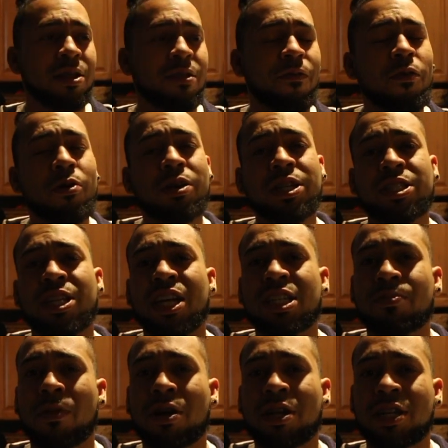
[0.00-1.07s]
The foreign exchange
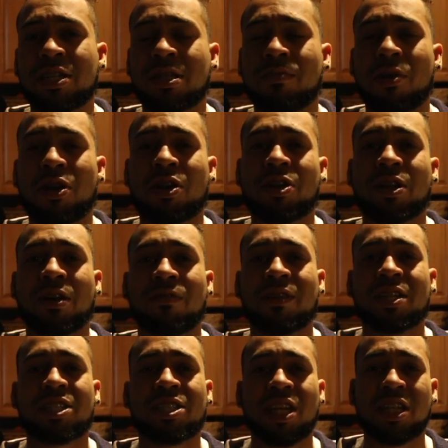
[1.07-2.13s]
market is the market of
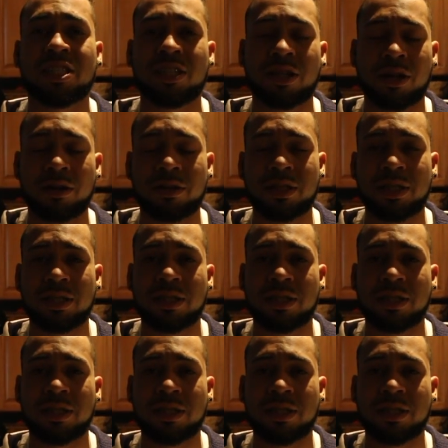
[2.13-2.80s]
exchanging currencies.